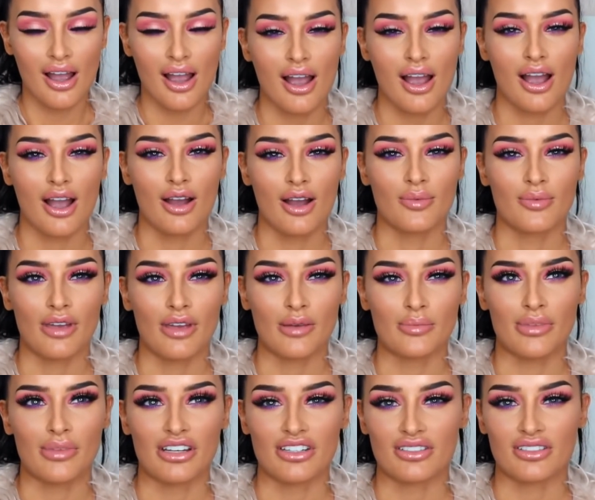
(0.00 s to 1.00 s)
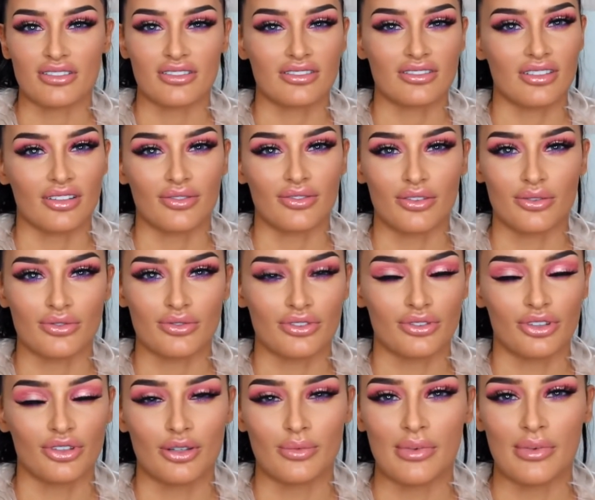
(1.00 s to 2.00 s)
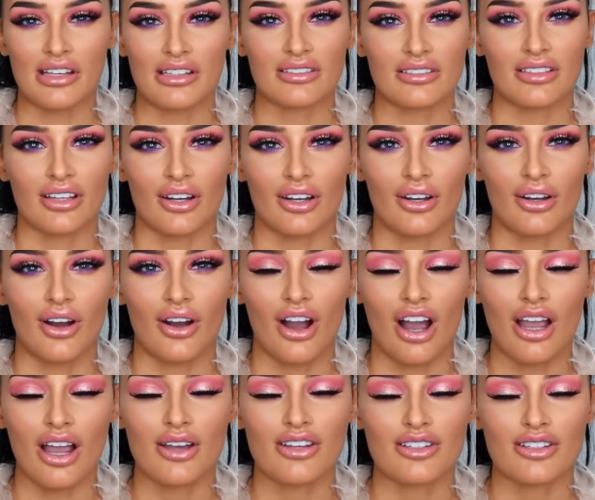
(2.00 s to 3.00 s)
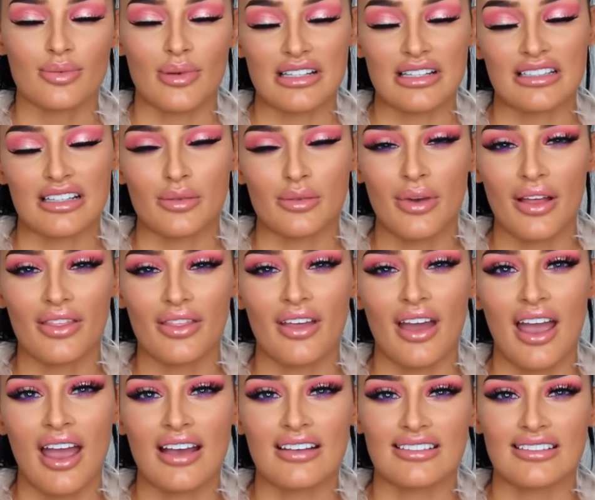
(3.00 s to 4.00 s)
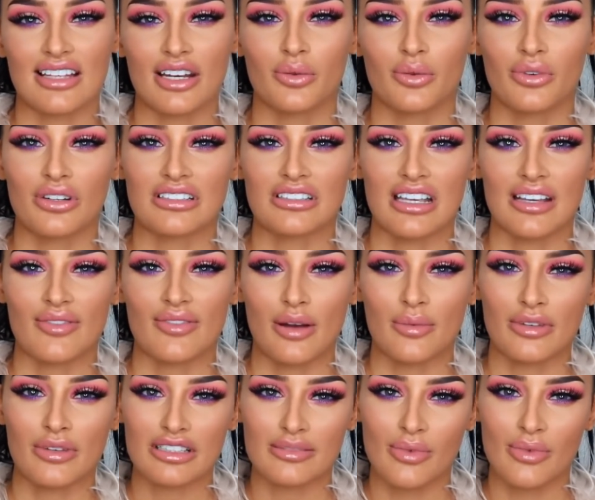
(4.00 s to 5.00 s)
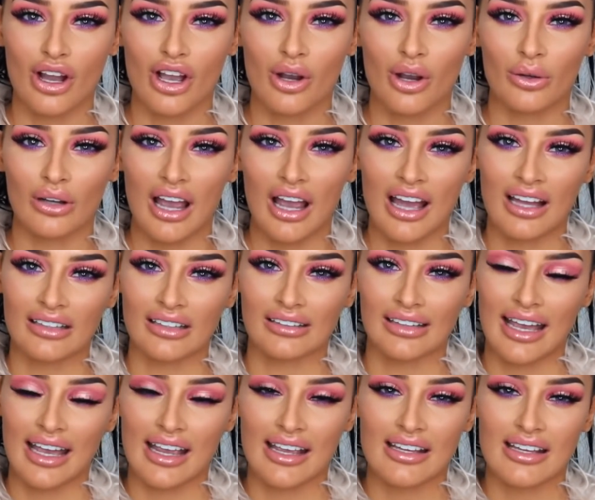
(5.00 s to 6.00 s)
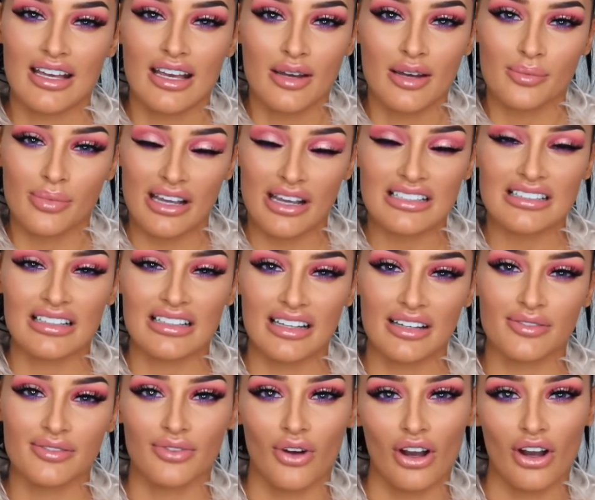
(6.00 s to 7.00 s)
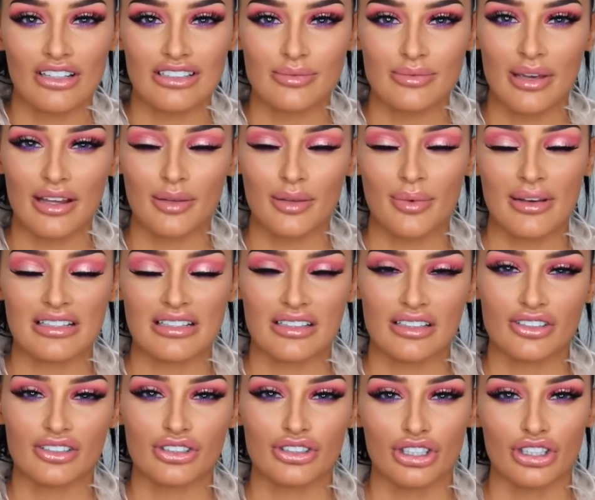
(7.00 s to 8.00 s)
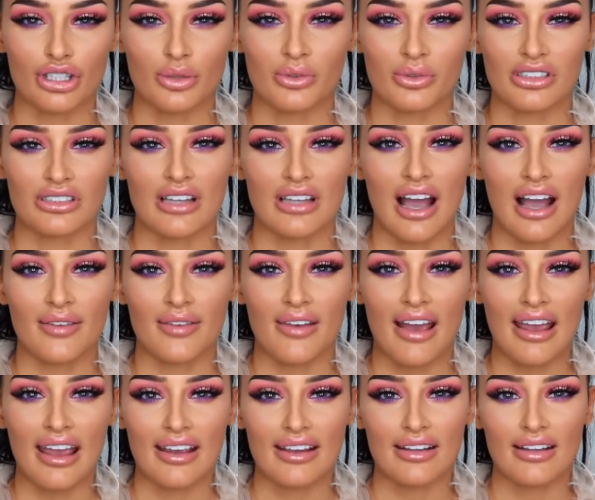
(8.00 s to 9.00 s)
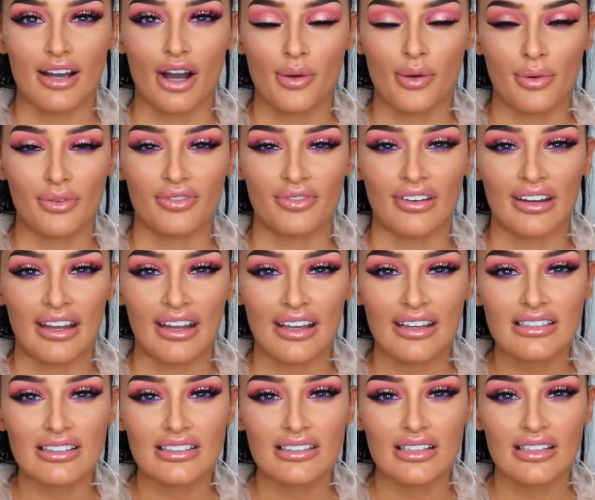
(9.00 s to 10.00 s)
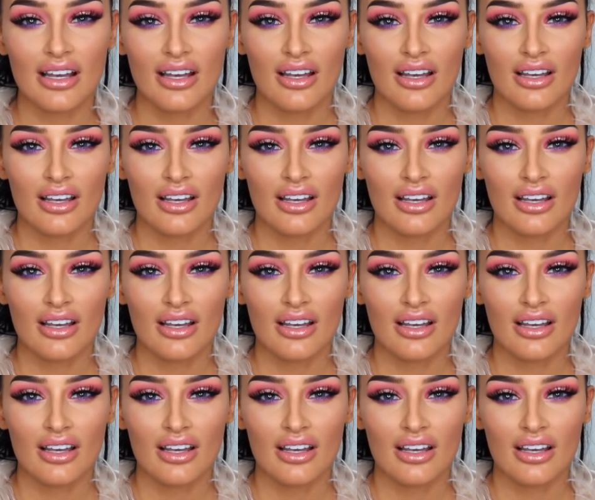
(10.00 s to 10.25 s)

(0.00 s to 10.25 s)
In pictures and stuff it was annoying me, so I just basically went there and said I wanted to even out my smile, and they basically advised me the best thing to do was to have 8 upper veneers.